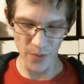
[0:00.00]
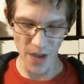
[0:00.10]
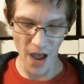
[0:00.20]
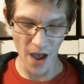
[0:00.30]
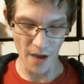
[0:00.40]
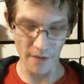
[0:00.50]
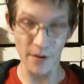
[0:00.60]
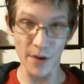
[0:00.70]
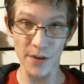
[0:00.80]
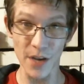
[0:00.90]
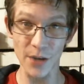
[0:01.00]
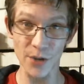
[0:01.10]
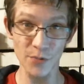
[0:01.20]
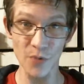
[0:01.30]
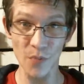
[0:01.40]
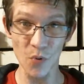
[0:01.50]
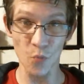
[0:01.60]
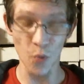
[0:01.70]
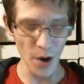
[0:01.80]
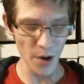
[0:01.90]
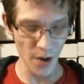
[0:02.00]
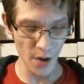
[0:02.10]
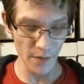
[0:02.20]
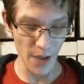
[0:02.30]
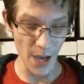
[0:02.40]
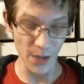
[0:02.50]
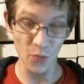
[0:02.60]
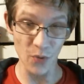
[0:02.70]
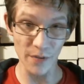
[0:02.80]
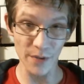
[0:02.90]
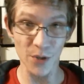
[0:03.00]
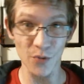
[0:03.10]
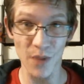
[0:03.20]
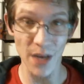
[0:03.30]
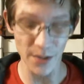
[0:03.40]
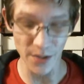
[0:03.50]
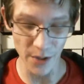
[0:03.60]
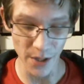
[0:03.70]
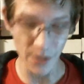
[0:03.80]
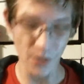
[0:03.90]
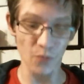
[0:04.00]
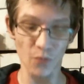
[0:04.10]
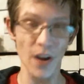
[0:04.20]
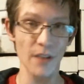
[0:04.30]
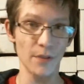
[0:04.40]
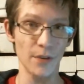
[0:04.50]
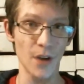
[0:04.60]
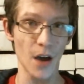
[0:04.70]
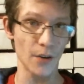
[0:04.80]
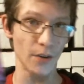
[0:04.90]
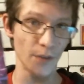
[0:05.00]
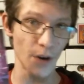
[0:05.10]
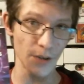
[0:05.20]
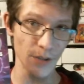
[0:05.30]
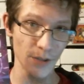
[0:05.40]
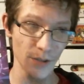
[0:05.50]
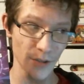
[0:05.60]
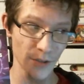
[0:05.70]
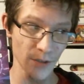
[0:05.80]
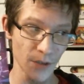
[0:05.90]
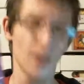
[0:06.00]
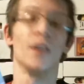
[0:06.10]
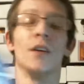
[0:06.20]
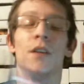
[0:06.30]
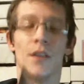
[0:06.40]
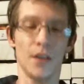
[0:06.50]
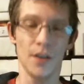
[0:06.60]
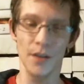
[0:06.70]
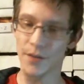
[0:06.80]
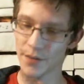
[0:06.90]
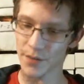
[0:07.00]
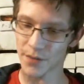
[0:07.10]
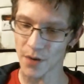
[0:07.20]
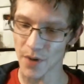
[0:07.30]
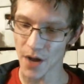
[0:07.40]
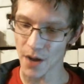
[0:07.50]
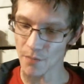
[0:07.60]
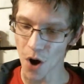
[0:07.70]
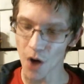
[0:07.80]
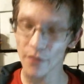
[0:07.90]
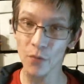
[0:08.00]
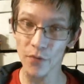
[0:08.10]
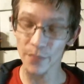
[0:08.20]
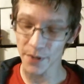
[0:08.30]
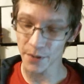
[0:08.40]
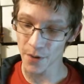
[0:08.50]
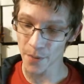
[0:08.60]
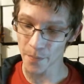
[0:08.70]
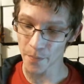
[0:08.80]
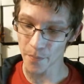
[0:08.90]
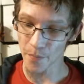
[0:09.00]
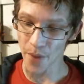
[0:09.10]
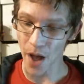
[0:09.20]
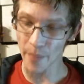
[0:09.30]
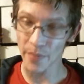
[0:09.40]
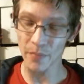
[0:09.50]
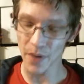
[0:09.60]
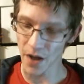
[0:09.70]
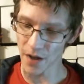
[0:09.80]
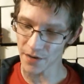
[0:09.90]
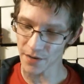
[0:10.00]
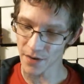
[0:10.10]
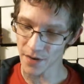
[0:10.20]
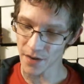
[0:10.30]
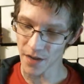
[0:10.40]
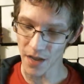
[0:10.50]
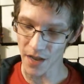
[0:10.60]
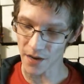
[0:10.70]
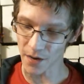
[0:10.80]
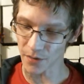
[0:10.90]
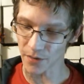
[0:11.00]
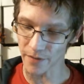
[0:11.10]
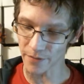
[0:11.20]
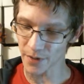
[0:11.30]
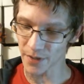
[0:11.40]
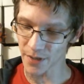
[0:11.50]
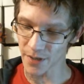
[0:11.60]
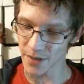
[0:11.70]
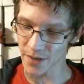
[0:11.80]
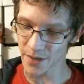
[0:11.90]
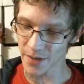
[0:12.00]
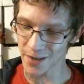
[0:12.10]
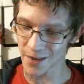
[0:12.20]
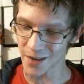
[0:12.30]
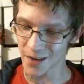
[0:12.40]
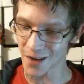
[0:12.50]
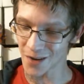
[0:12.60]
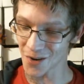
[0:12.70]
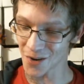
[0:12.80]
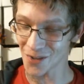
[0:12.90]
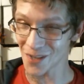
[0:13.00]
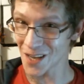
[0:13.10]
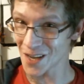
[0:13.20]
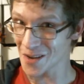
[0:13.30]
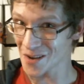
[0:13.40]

have issue number 1 of a 12-issue miniseries, Raven, Daughter of Darkness. This is done by Marv Wolfman, Pop Mahan, and Lovren Kindersky?